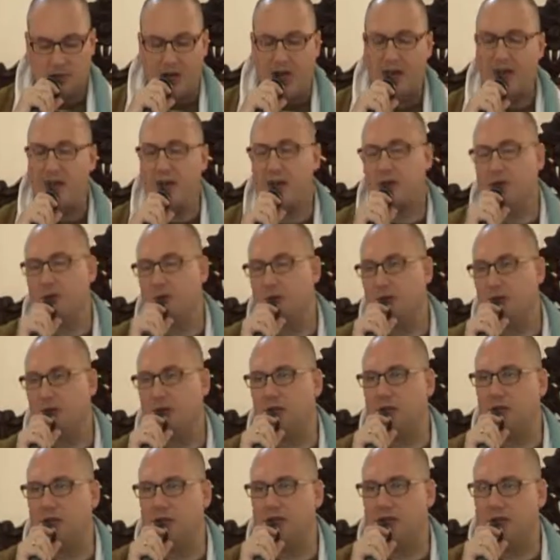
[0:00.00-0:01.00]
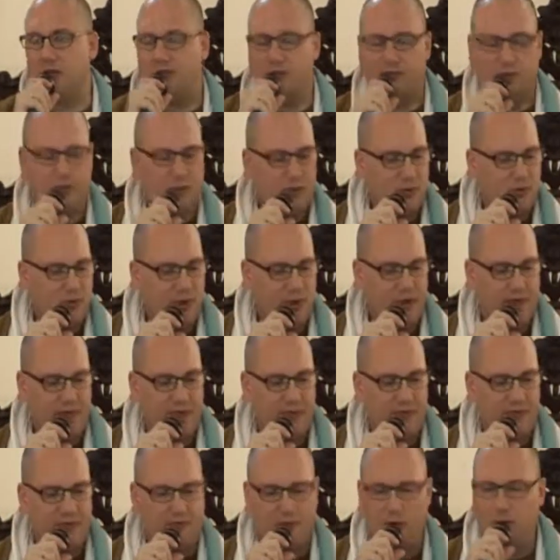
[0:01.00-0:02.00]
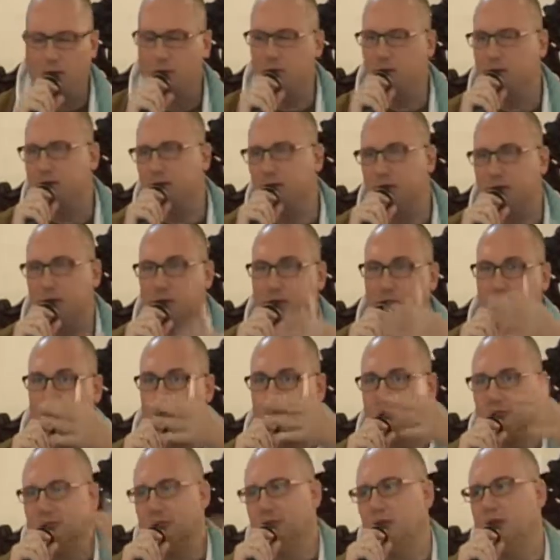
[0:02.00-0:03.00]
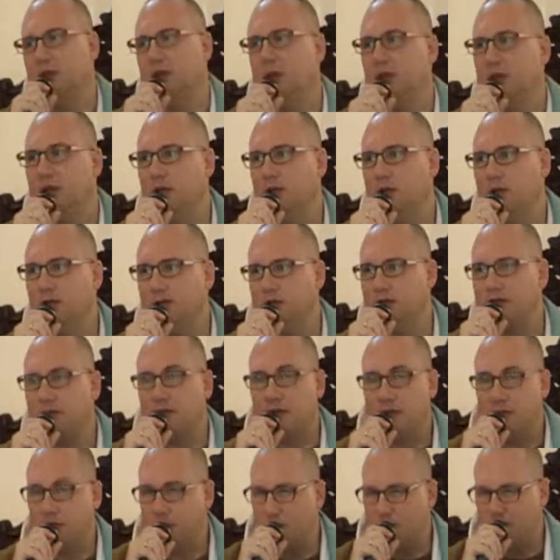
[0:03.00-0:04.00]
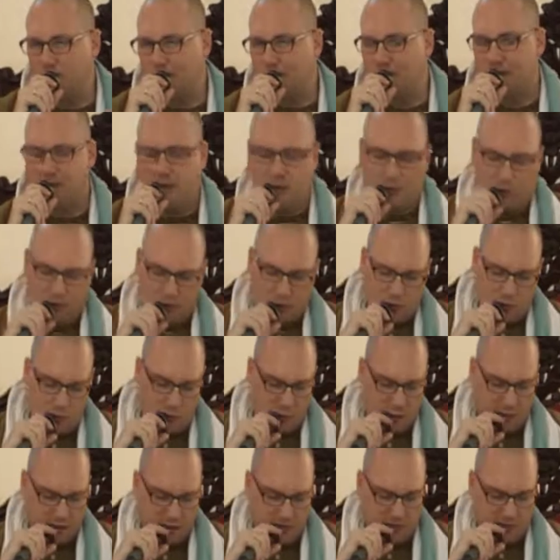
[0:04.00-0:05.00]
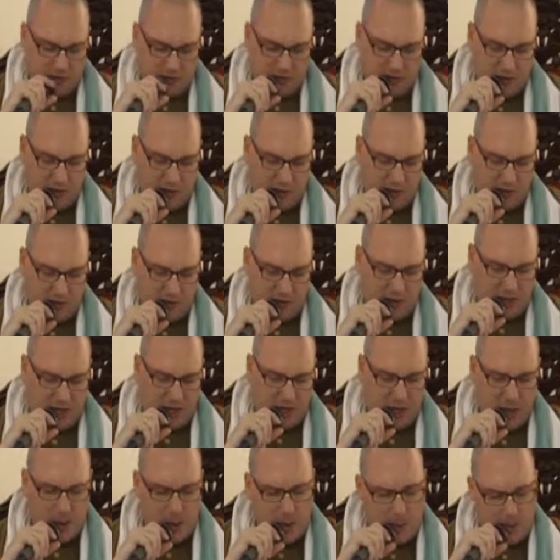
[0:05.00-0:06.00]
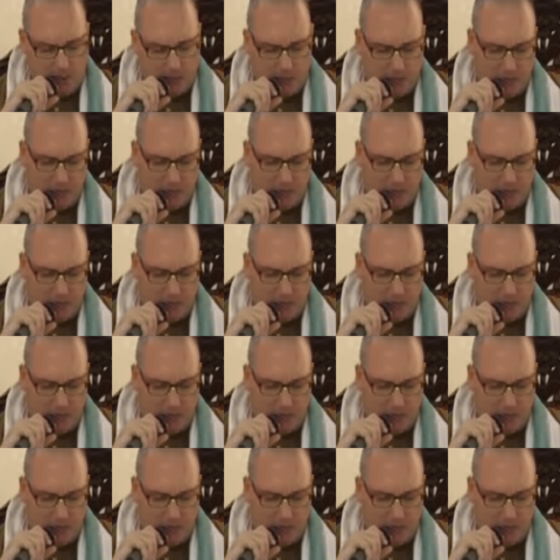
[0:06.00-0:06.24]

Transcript: I like to think that some of you might have volunteered yourself to read those quotes maybe during the day.